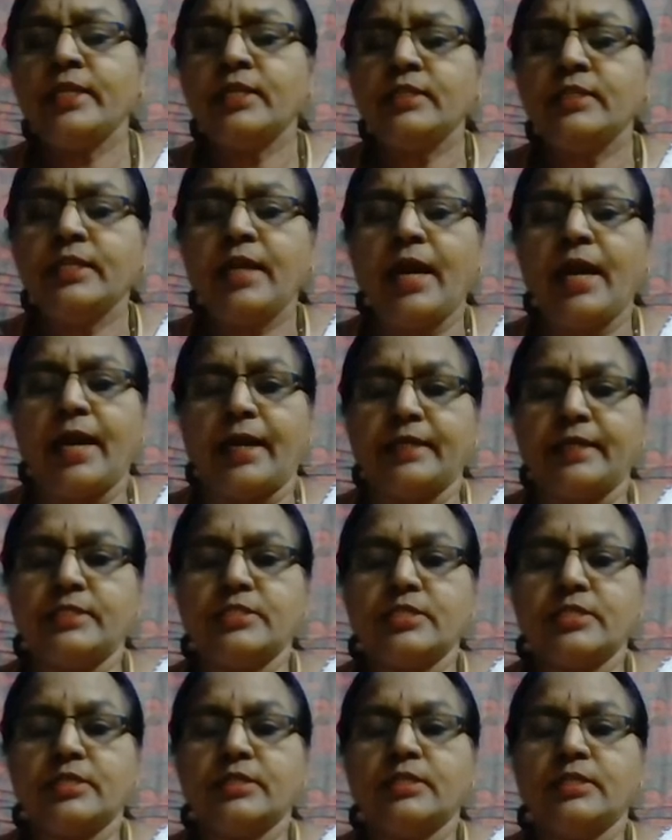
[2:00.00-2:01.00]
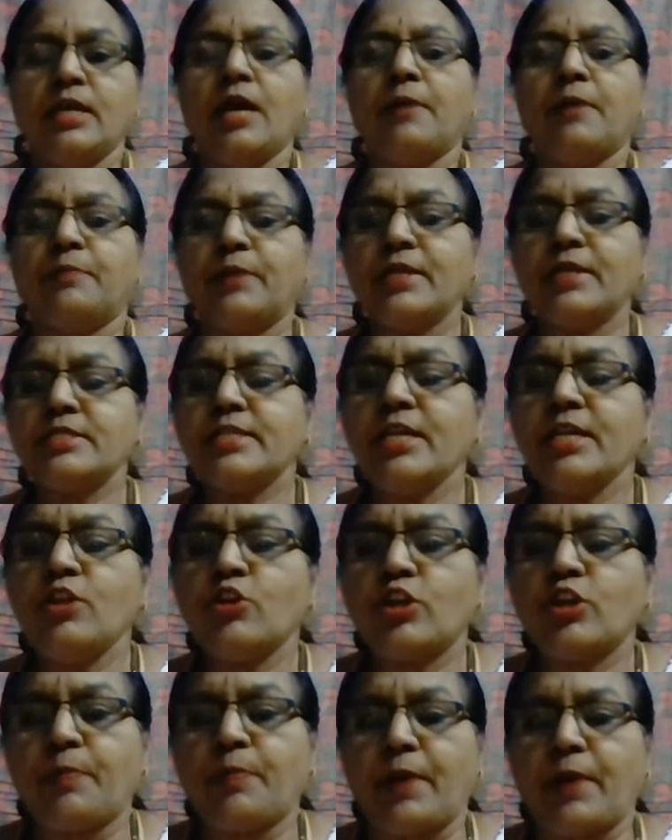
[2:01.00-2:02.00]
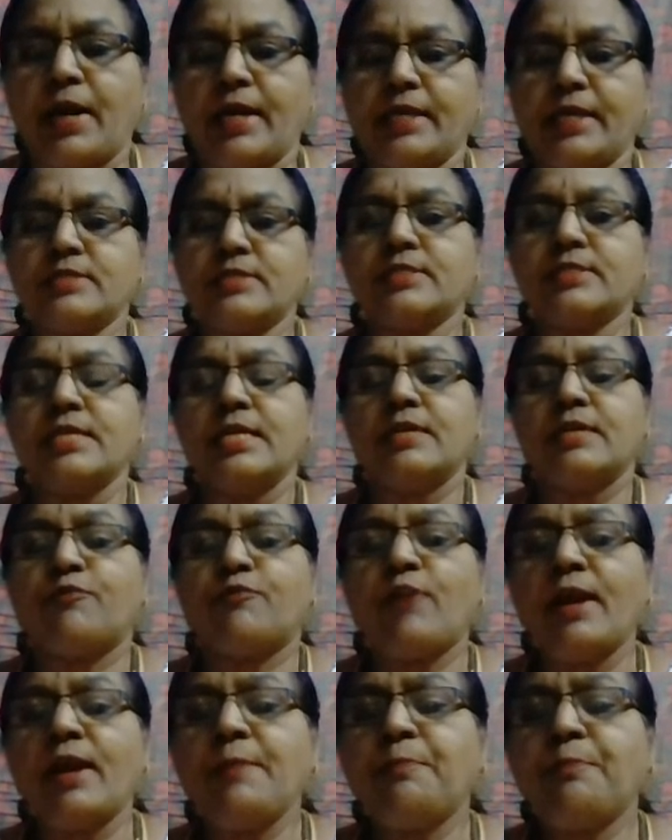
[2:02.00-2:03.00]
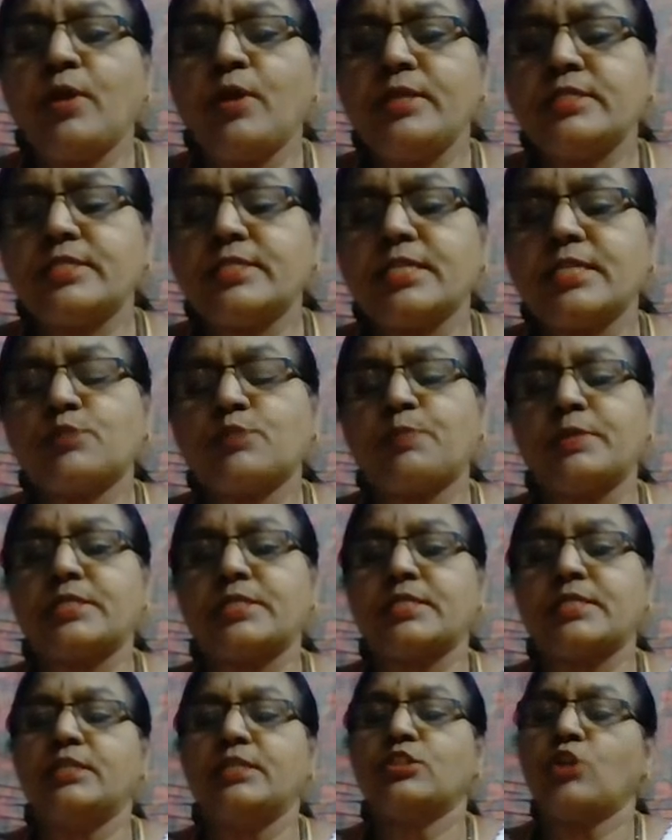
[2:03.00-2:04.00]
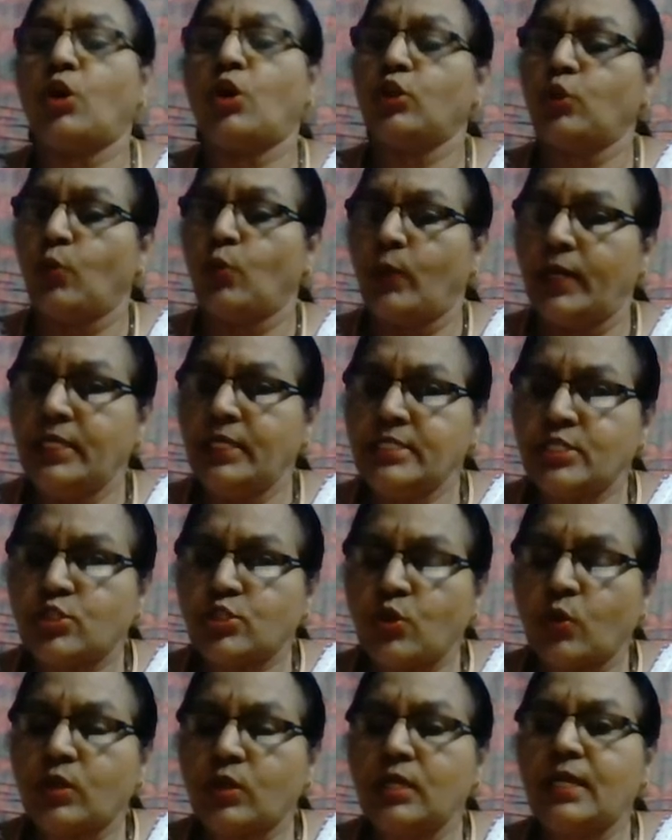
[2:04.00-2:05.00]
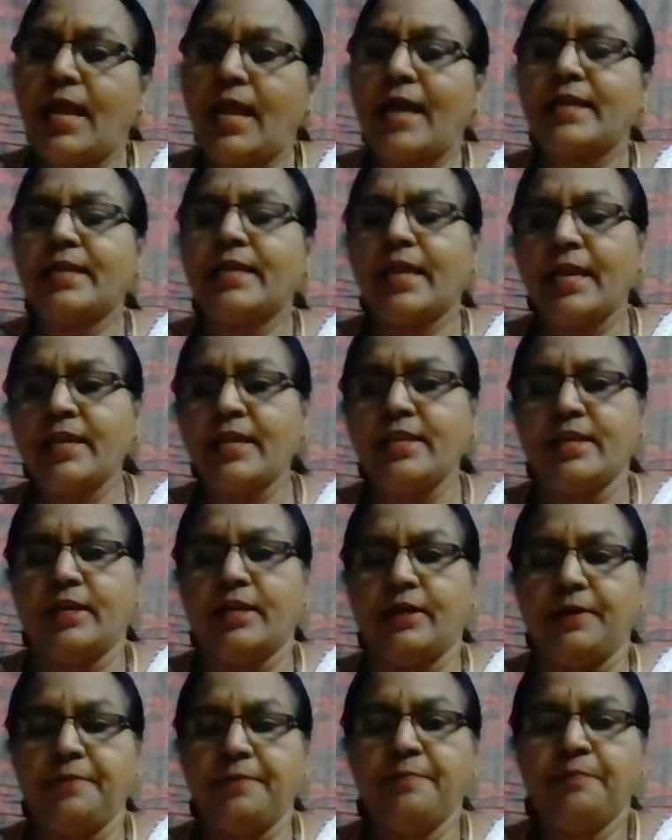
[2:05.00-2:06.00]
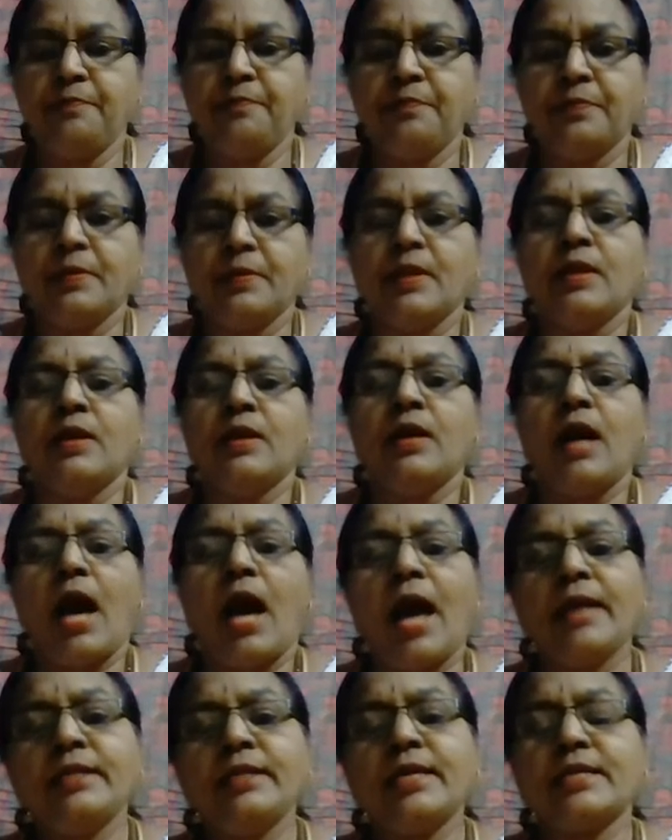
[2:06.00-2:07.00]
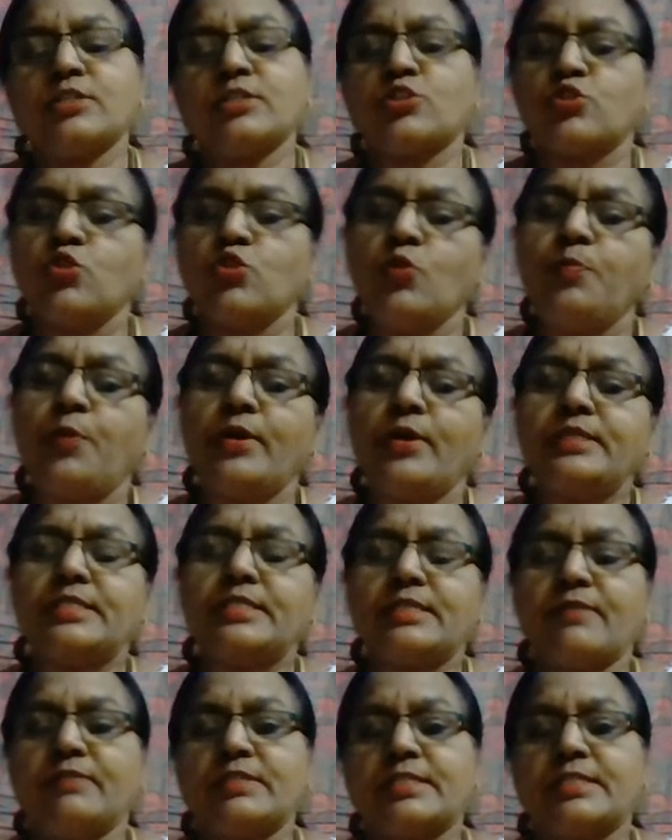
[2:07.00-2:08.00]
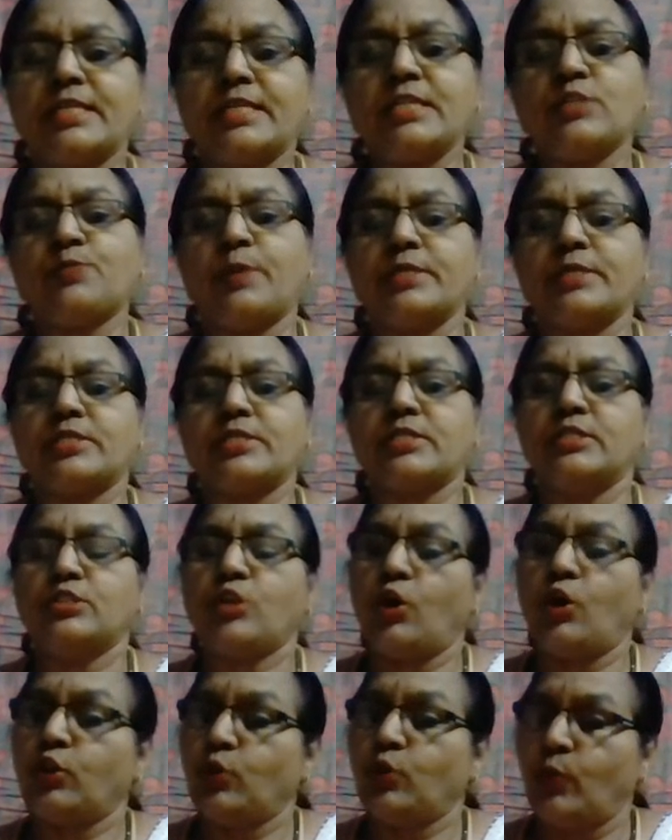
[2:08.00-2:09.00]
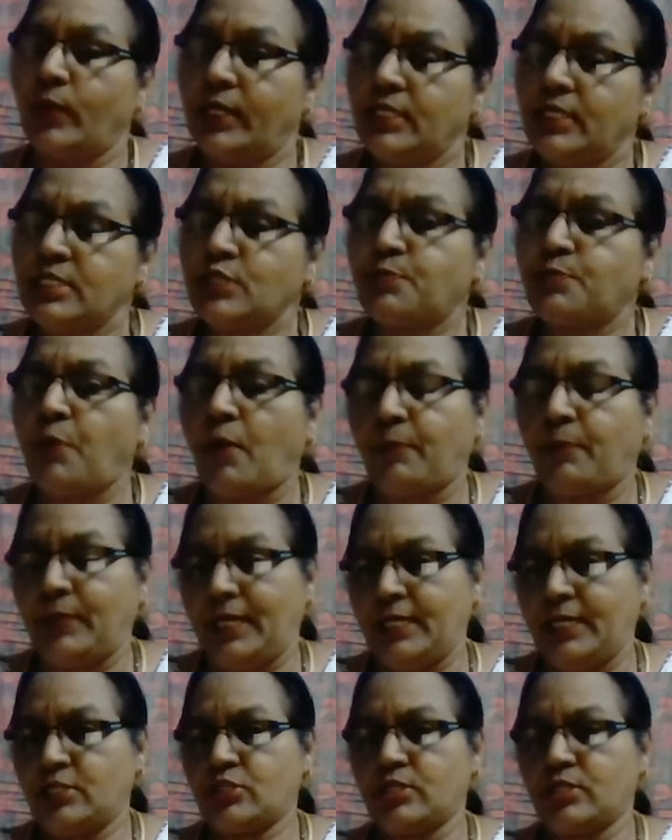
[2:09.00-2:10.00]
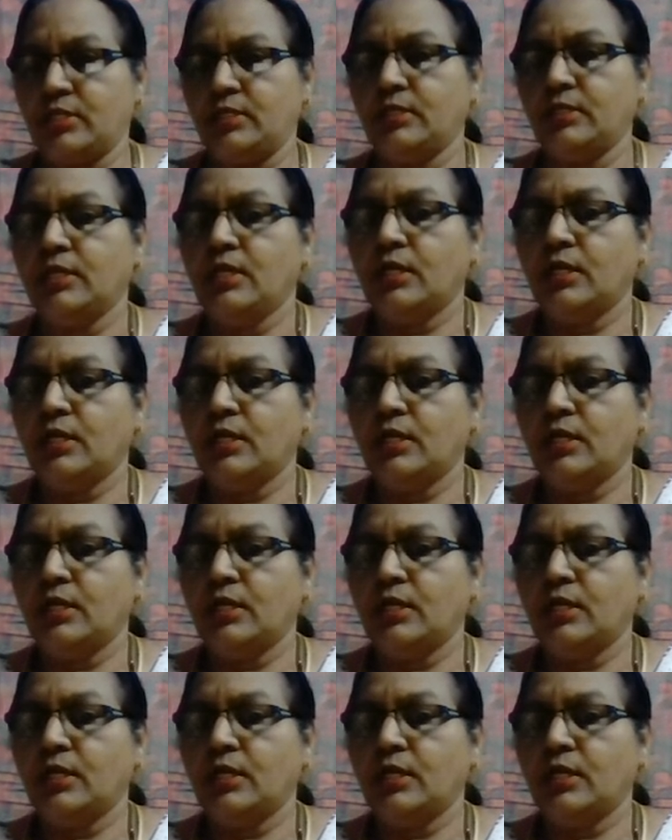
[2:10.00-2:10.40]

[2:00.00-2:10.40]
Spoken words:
other hand, Brazil occupies 5.6% of the world's total land area and has 2.76% of the world's population.